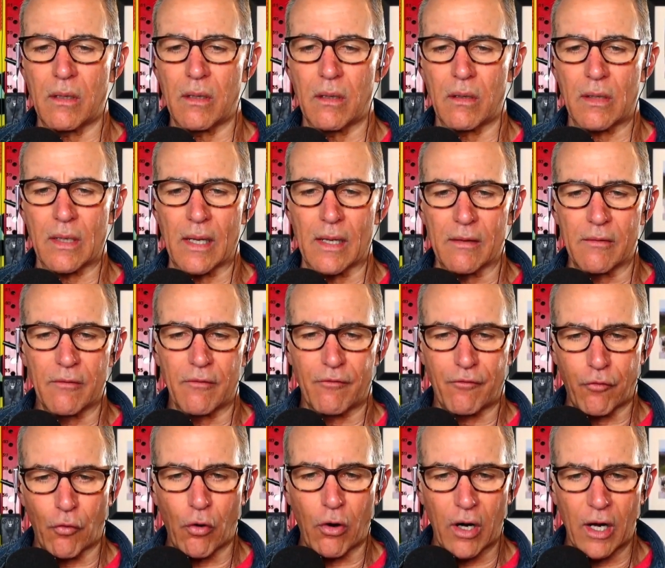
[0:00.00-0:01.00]
Okay,
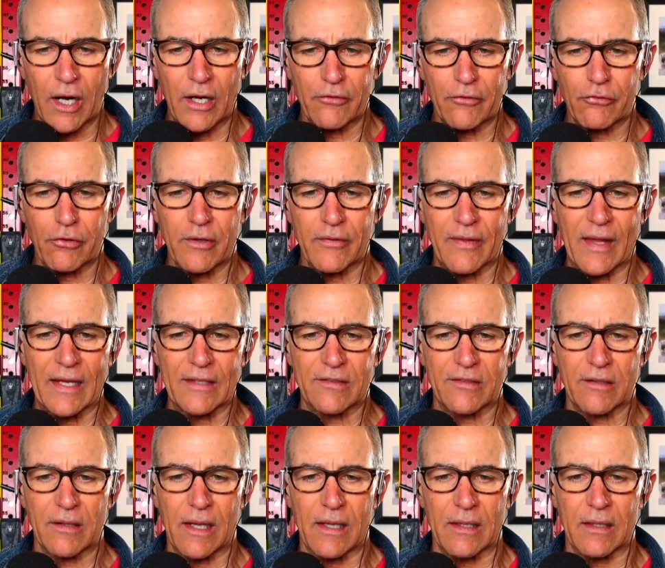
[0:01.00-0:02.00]
four hundred,
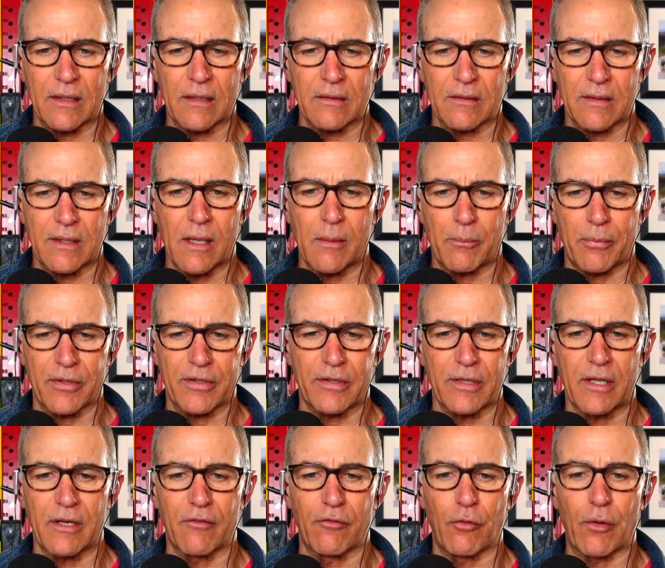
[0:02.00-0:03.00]
that's like ten
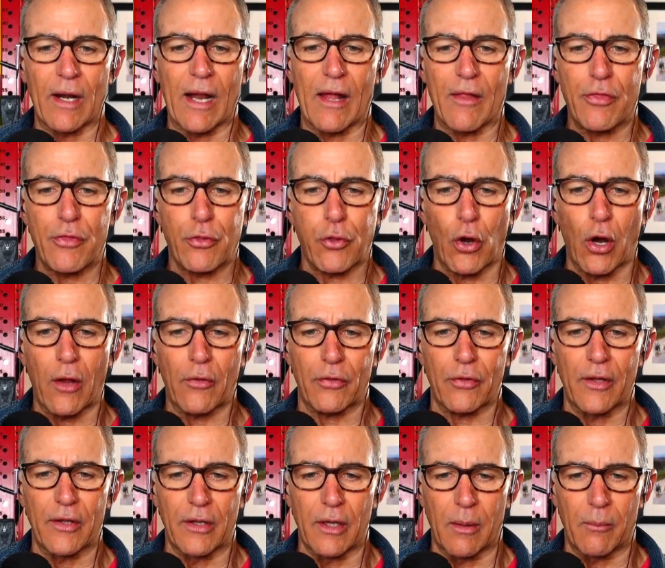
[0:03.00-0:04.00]
percent of what I thought
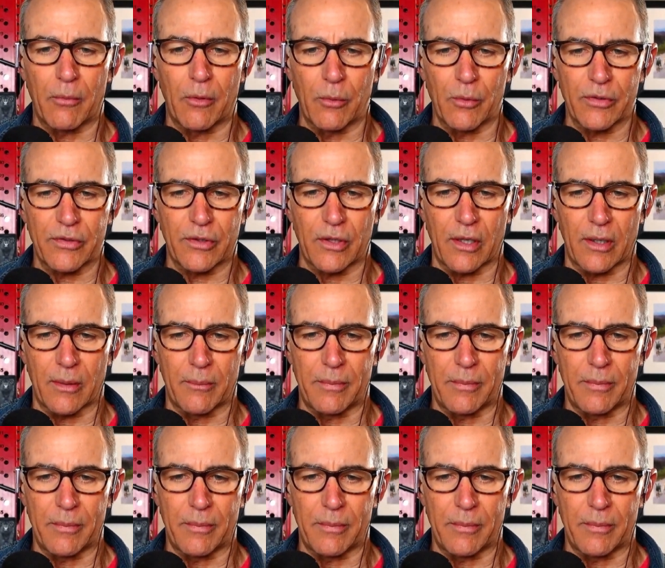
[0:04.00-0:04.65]
the number was going to